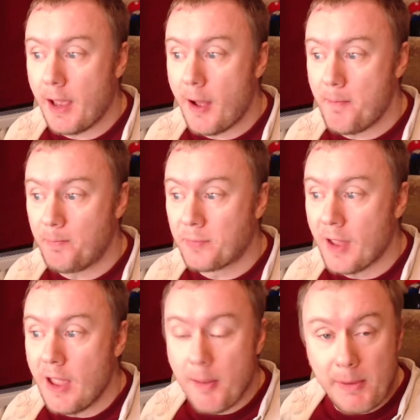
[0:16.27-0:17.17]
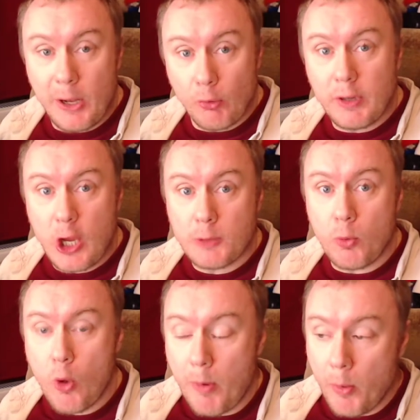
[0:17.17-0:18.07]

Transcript: My little reusable water bottle.